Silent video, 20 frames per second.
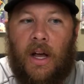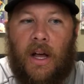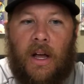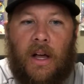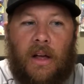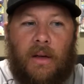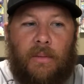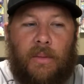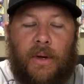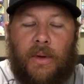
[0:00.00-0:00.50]

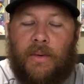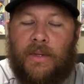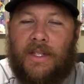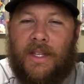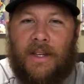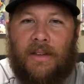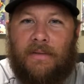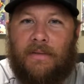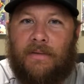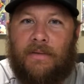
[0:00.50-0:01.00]
but it was
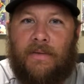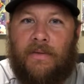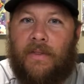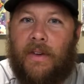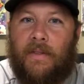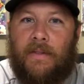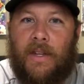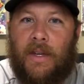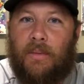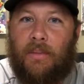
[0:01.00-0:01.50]
like
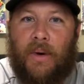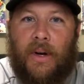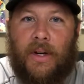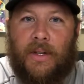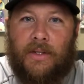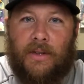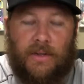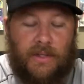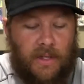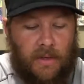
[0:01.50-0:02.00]
$50 or